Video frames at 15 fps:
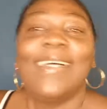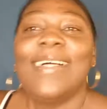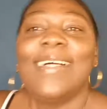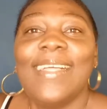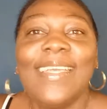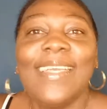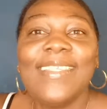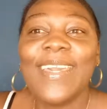
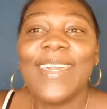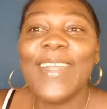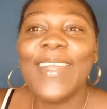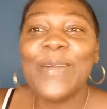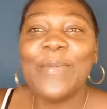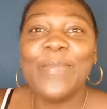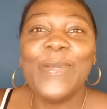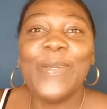it's a girl
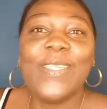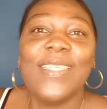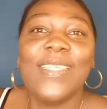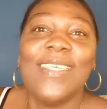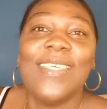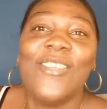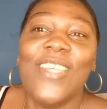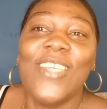Beauty
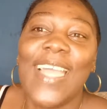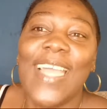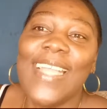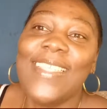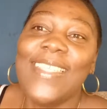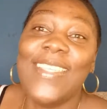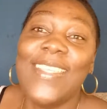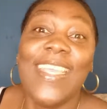Citrine, and
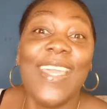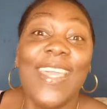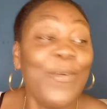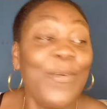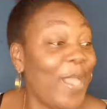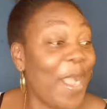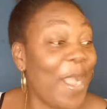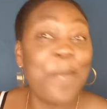today we
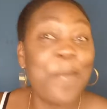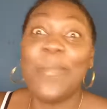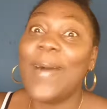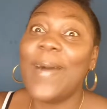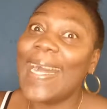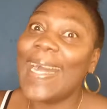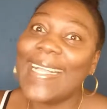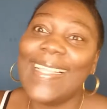are back
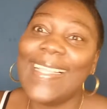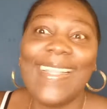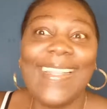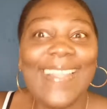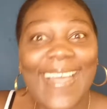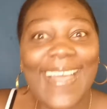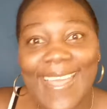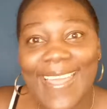
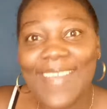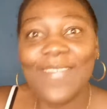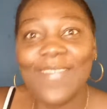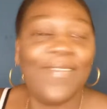live